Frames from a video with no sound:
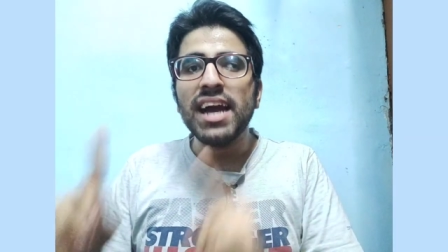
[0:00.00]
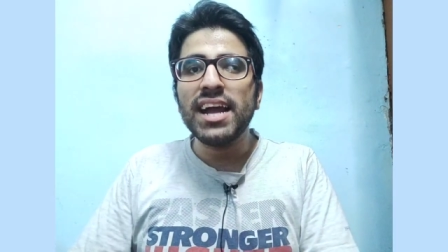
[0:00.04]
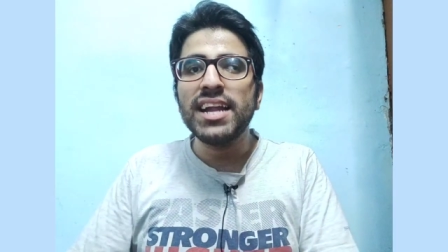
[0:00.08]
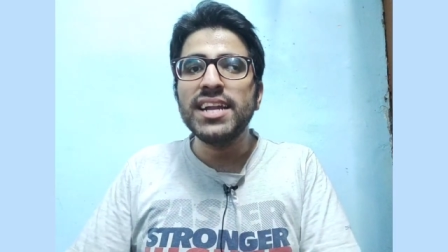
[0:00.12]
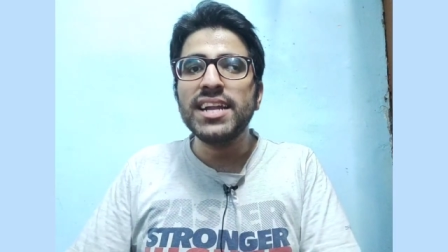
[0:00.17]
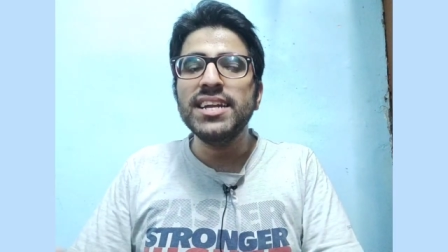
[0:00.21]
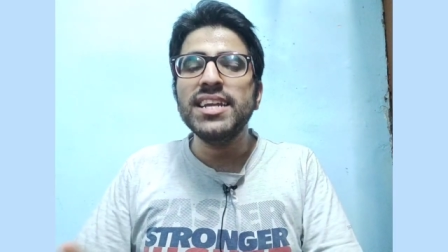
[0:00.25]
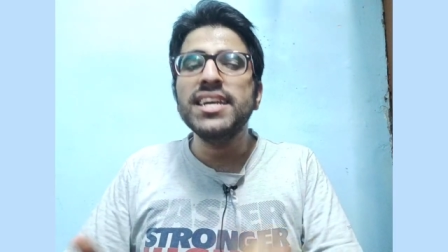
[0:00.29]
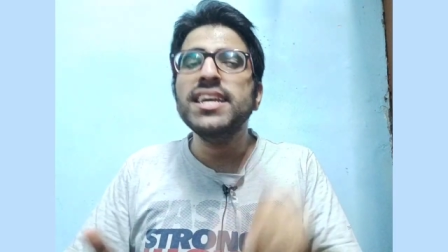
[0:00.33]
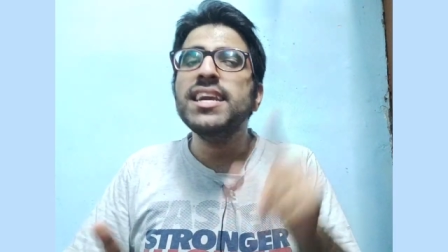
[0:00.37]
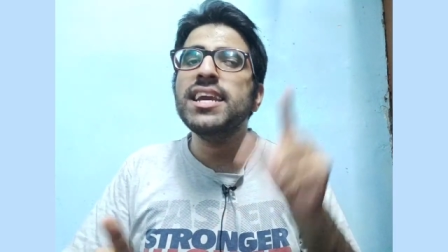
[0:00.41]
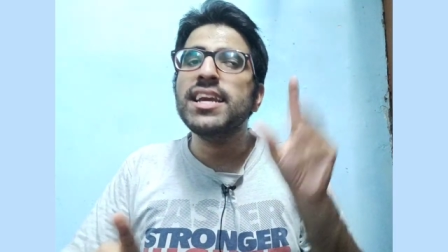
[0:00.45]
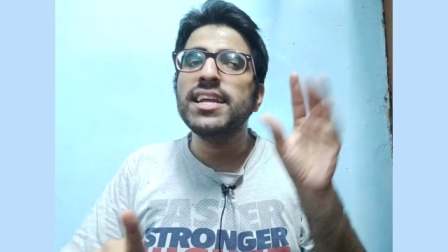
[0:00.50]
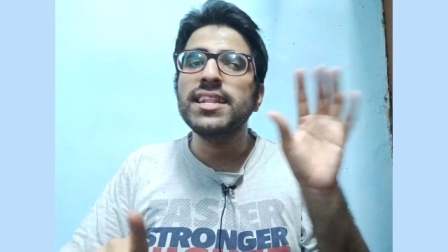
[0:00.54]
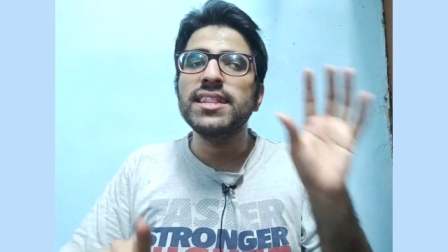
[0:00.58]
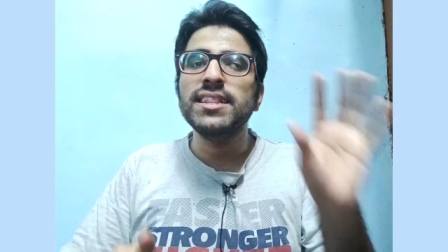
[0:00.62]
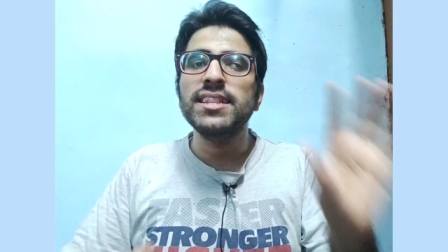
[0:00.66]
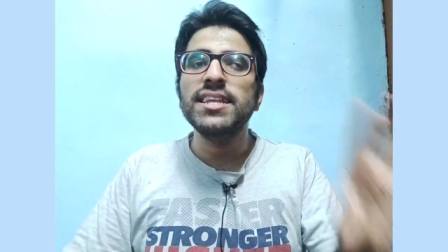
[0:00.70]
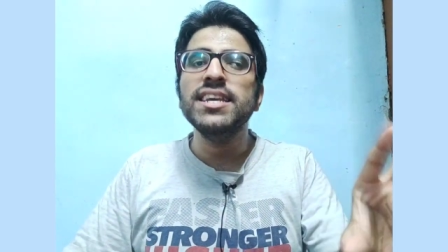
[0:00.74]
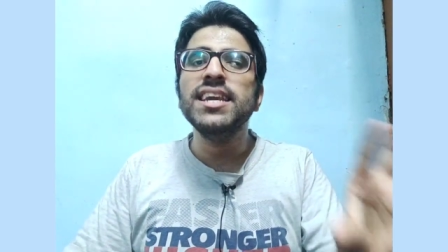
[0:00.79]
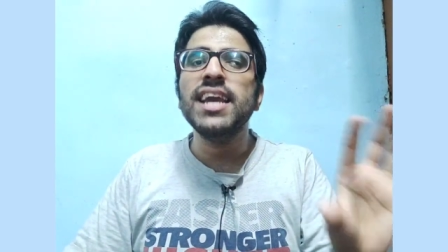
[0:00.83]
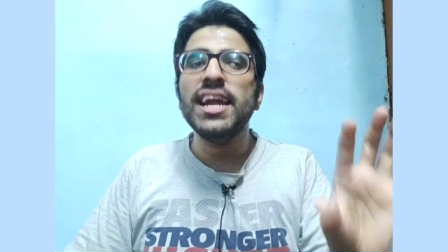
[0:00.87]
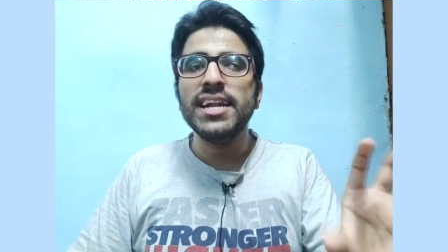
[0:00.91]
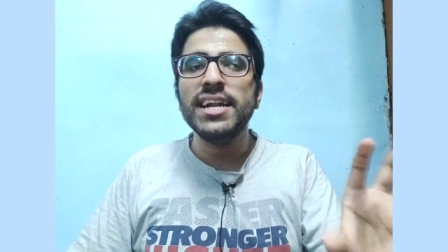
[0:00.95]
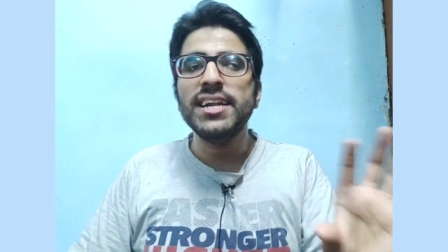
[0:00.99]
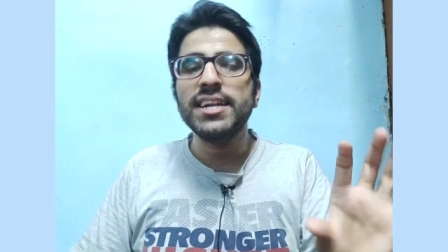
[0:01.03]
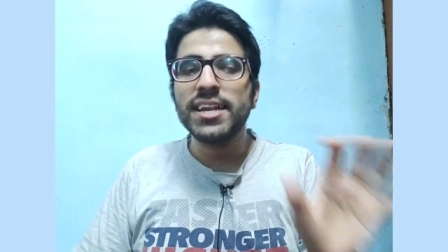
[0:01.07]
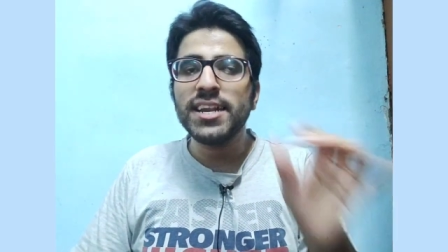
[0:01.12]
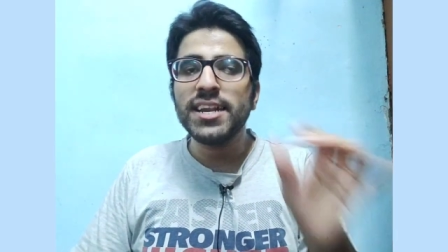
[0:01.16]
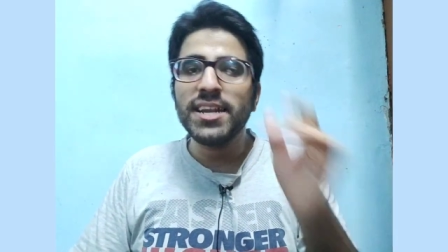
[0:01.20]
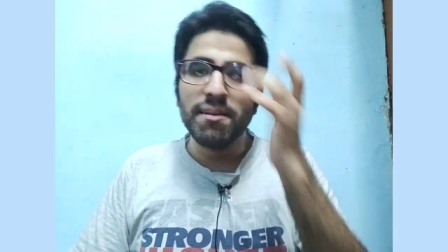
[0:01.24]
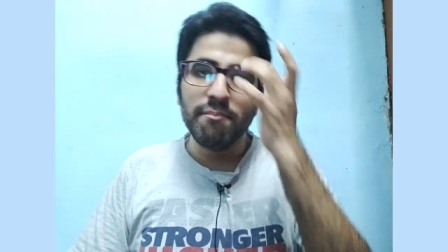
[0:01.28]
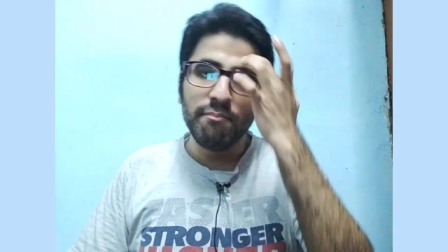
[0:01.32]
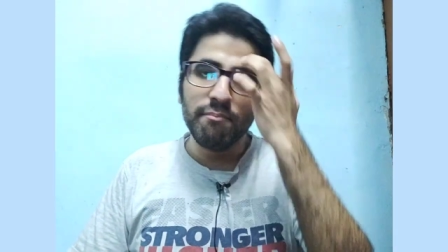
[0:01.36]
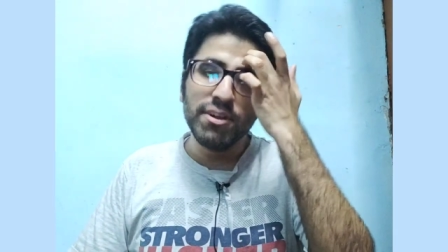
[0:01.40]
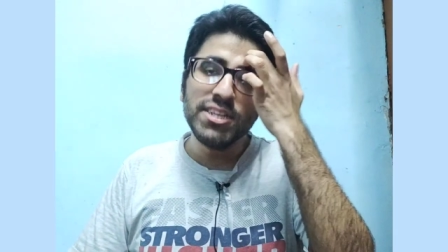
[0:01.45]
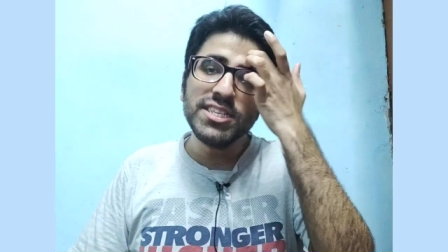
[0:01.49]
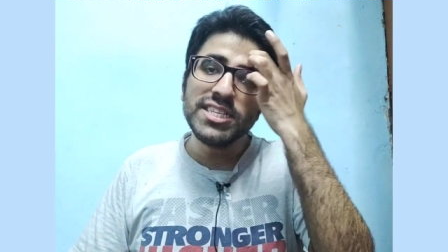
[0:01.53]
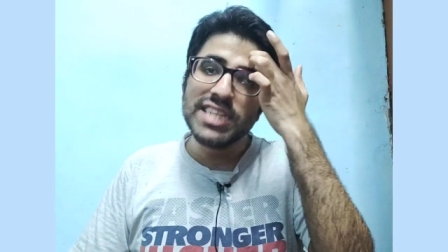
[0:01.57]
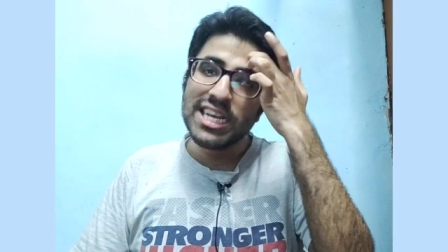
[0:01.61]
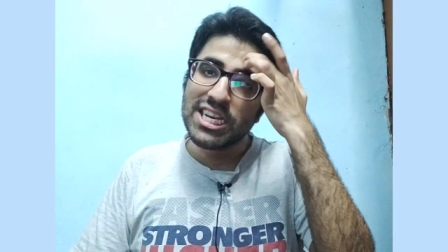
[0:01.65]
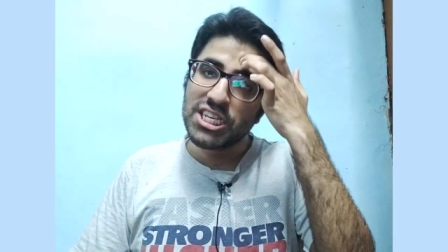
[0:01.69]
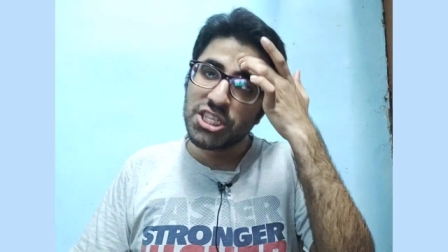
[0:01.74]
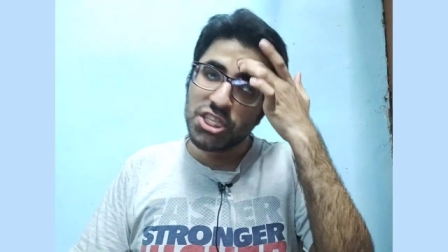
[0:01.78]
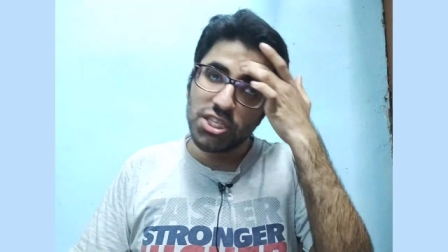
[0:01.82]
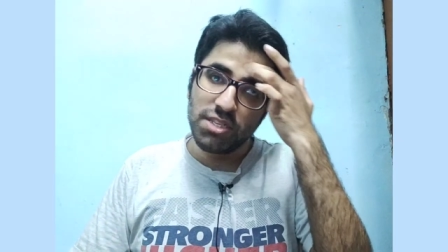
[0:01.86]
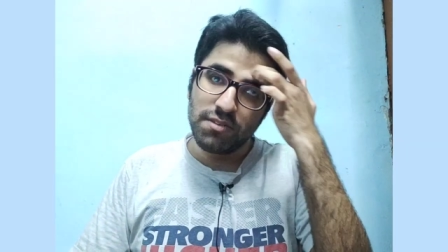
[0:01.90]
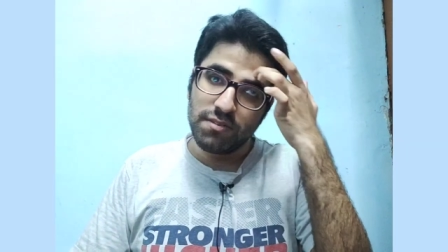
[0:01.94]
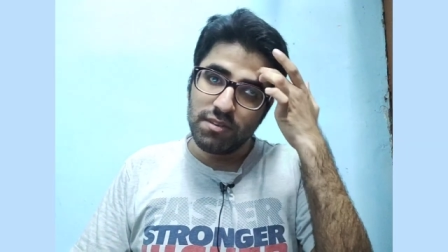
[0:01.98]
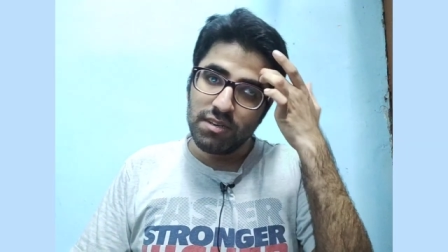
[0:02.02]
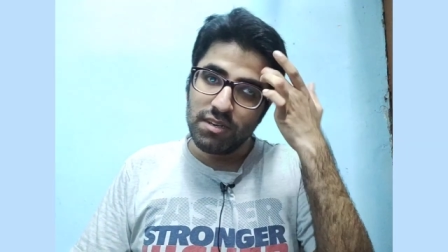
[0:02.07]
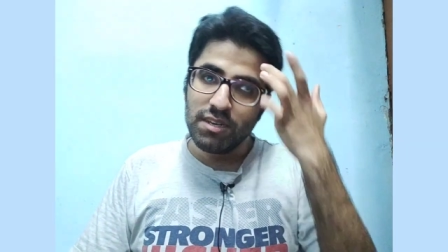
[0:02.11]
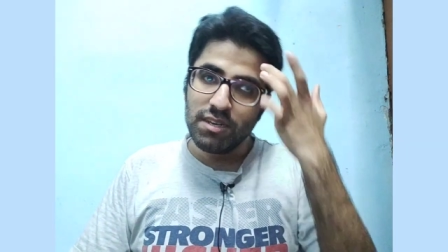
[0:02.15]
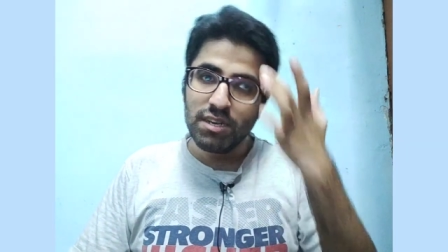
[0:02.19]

I D in the entry number section.